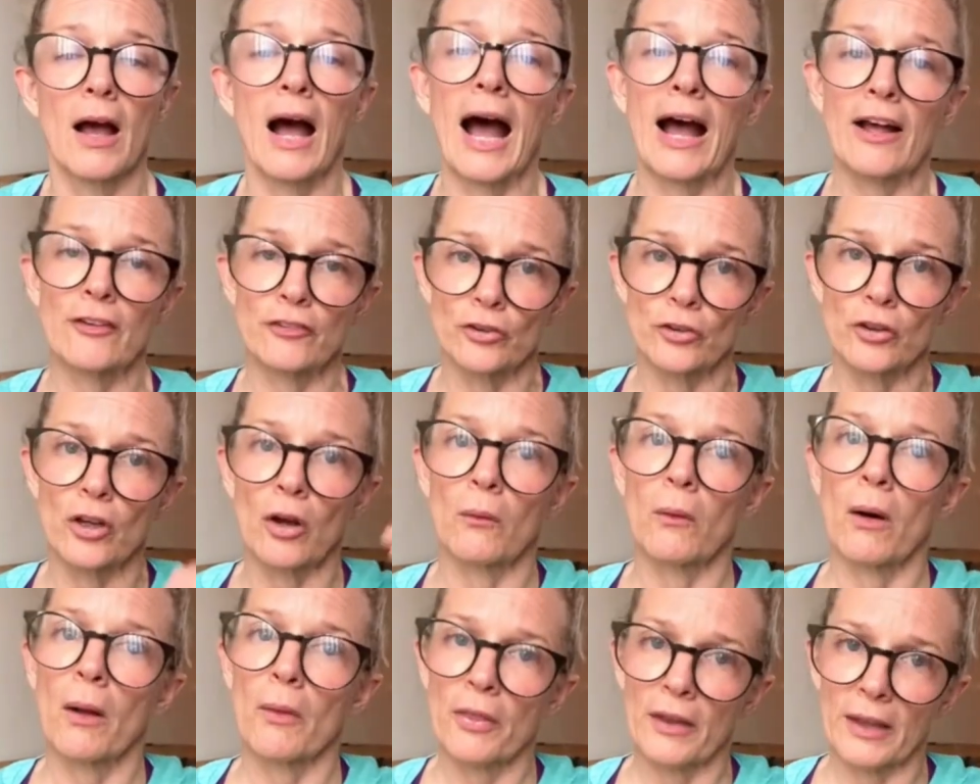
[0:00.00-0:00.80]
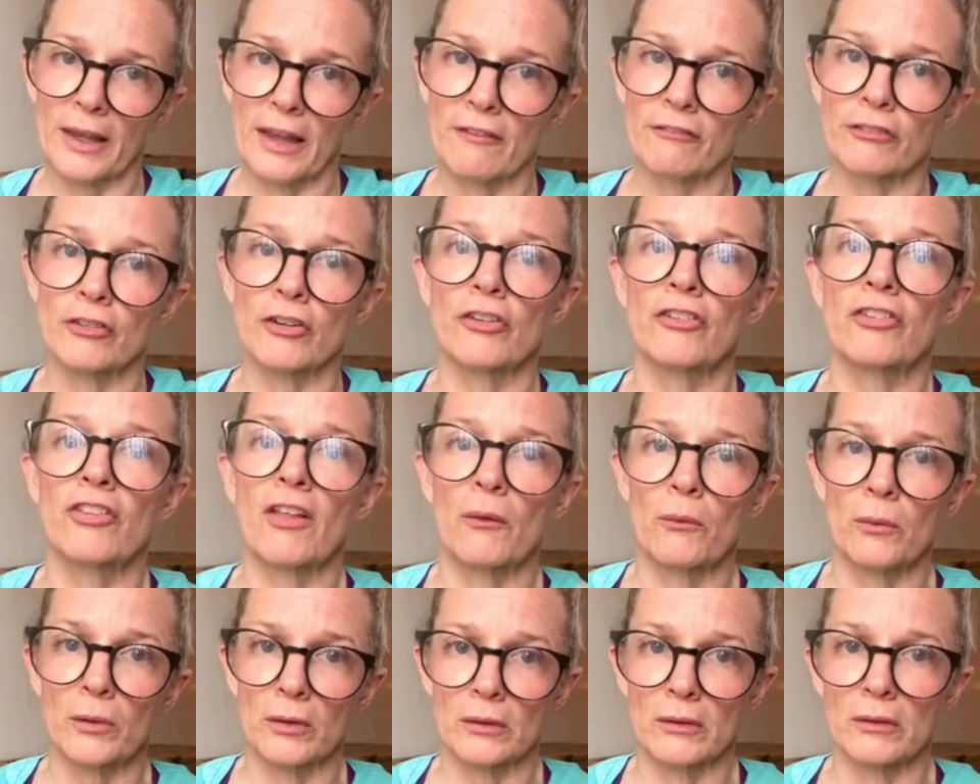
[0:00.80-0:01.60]
As you go up the levels, they
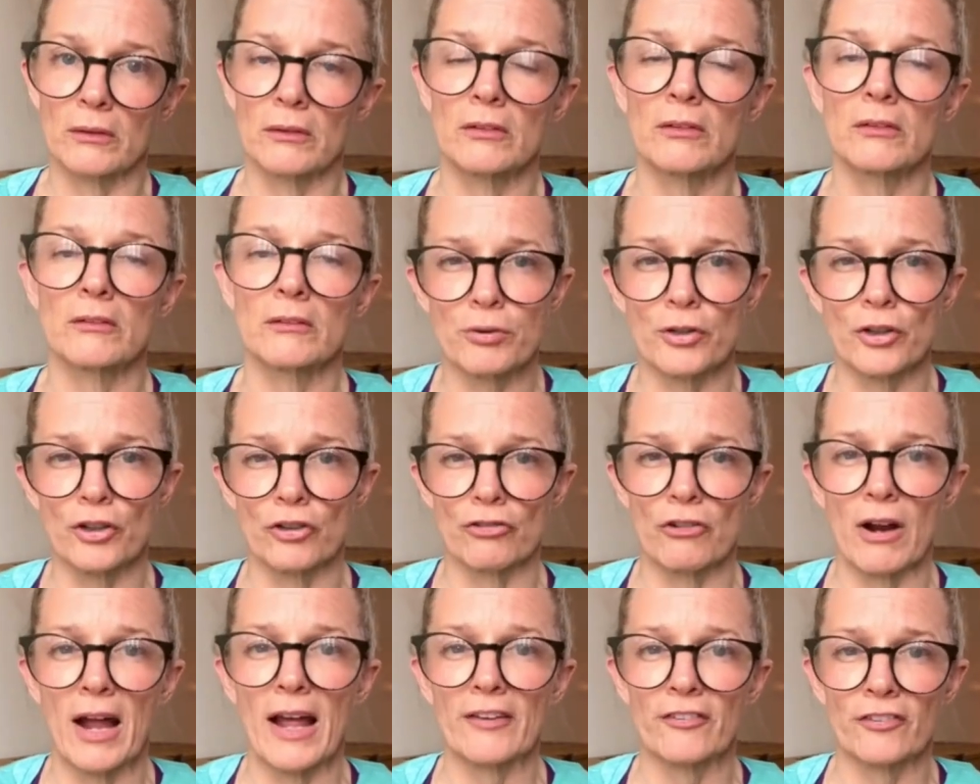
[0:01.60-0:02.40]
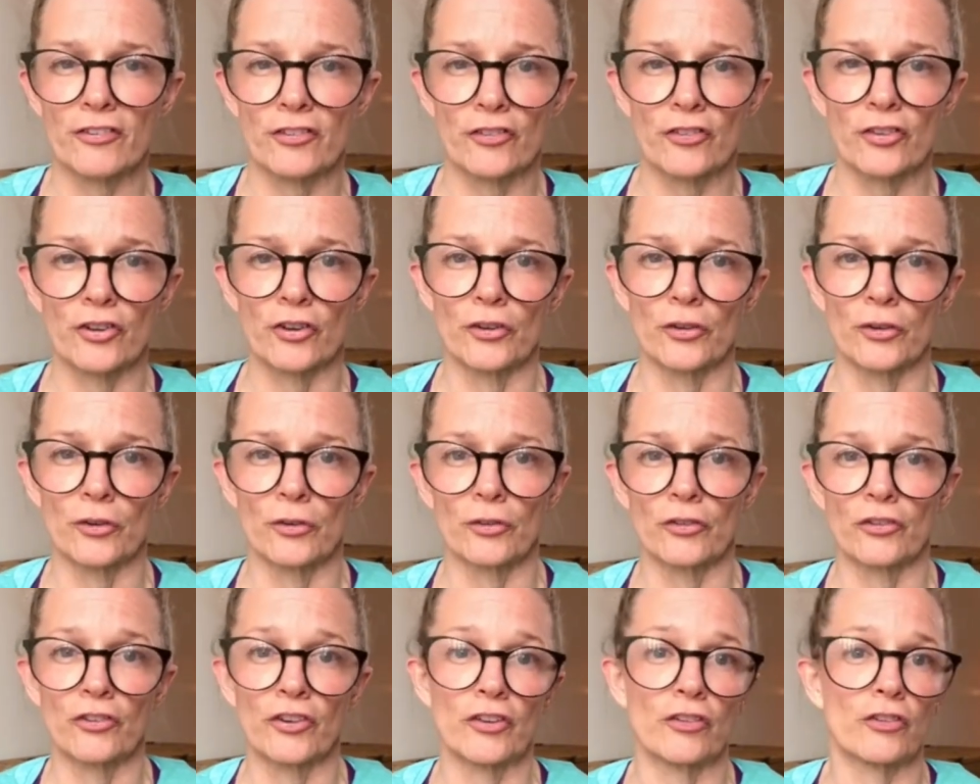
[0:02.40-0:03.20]
will progress to
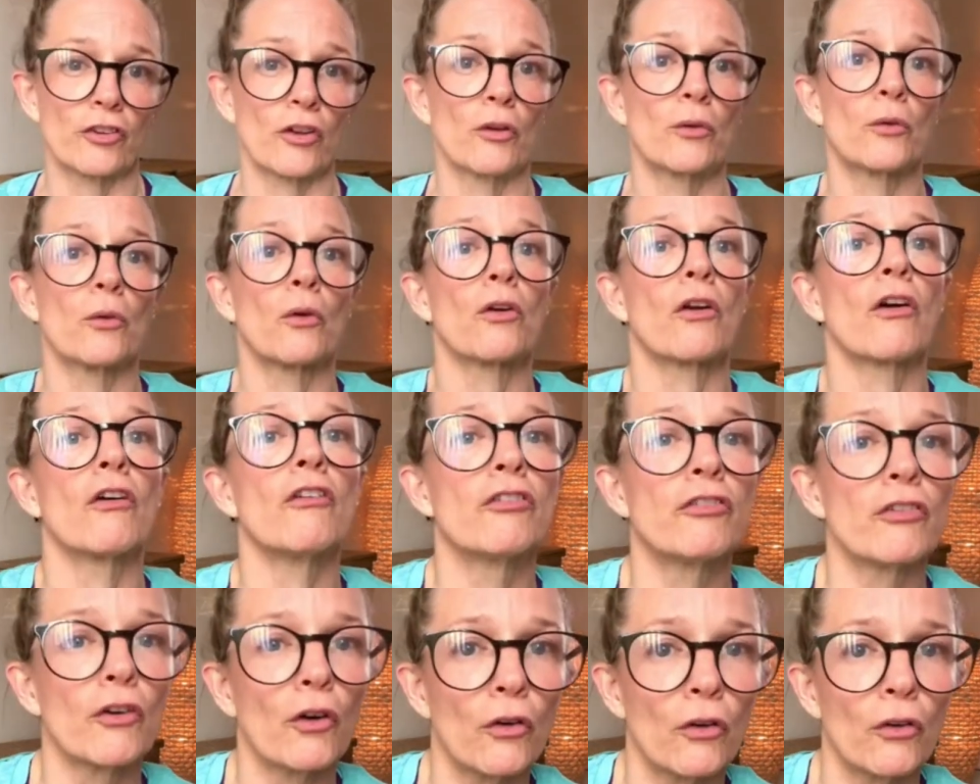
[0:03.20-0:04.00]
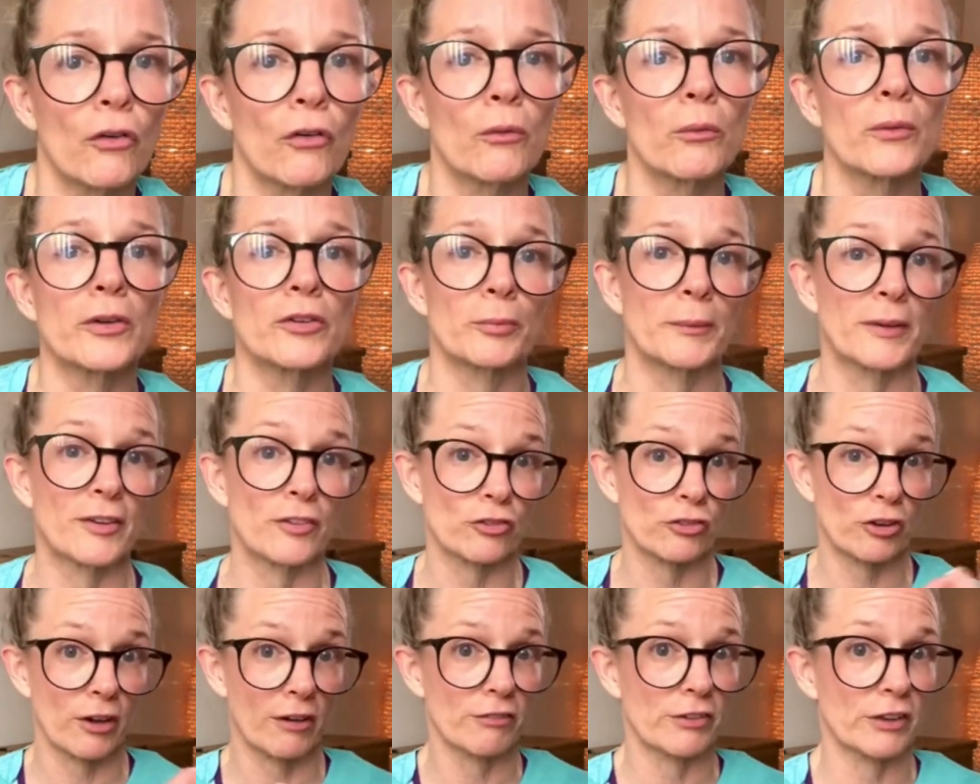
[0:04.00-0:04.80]
sissone en avant, which means
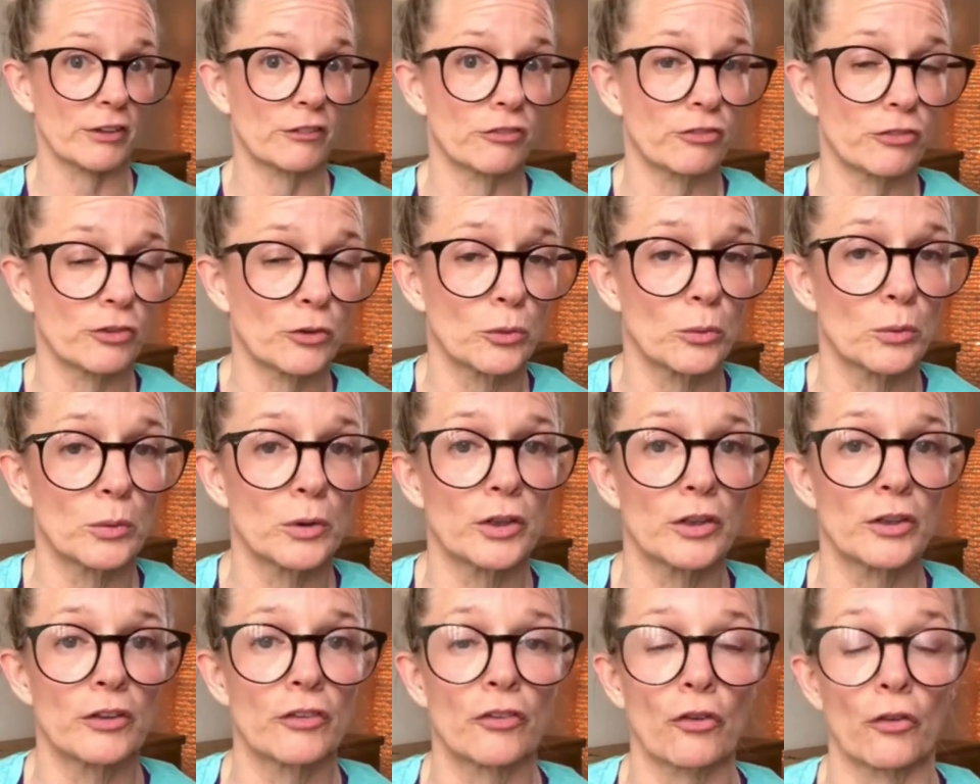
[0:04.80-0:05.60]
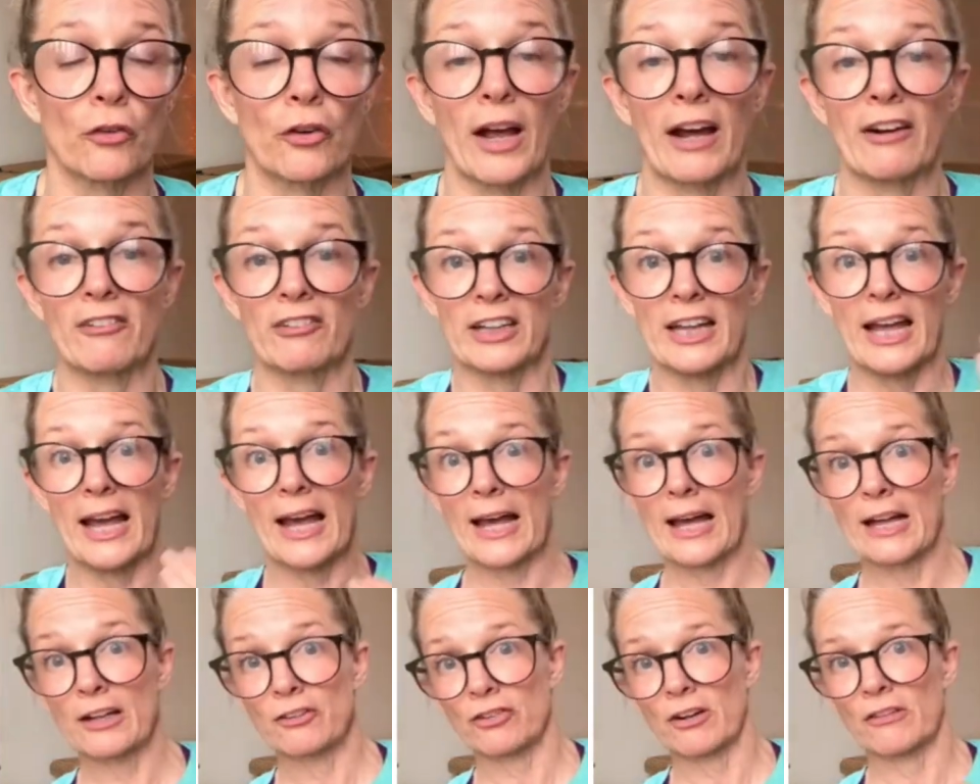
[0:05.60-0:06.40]
travelling forwards, en
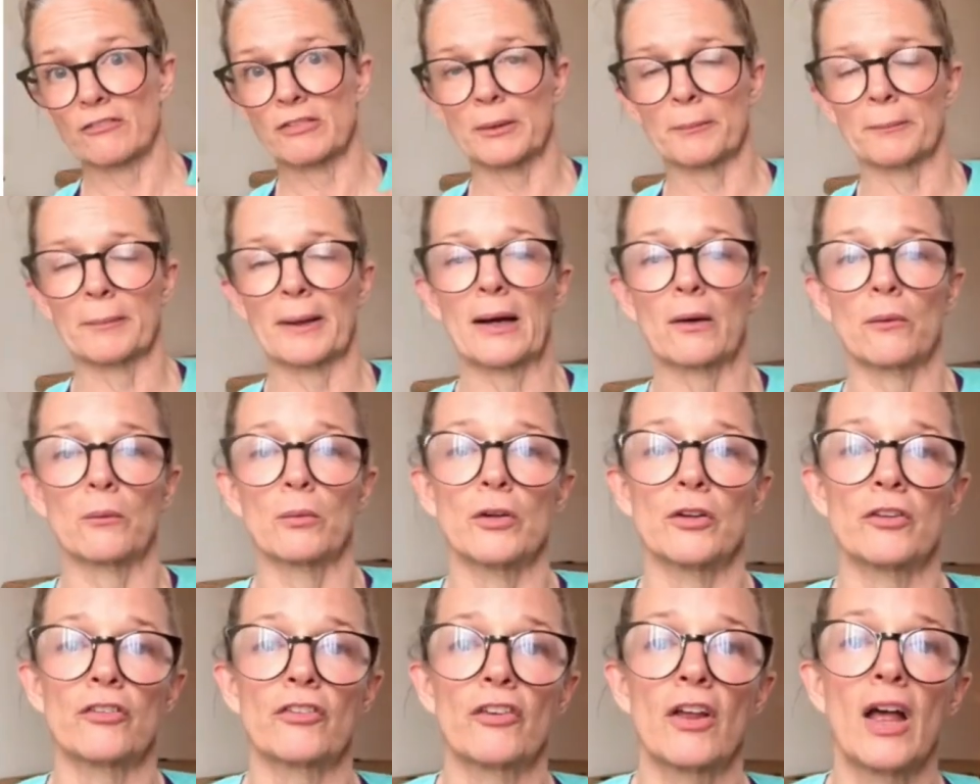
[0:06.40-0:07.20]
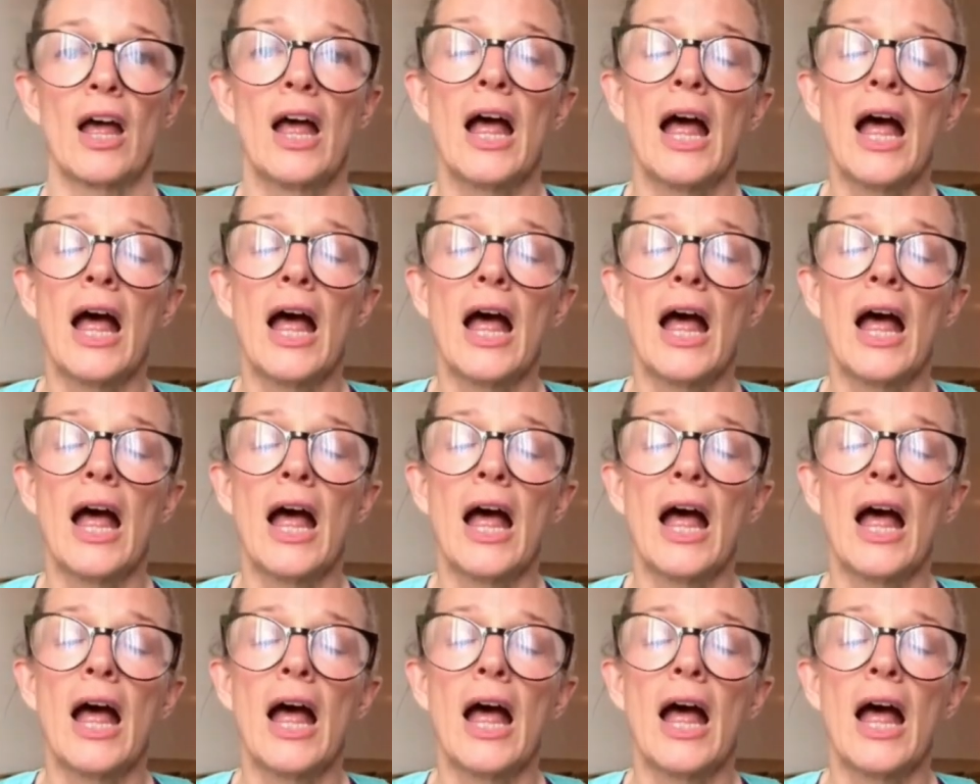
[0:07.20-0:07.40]
arrière, travelling backwards,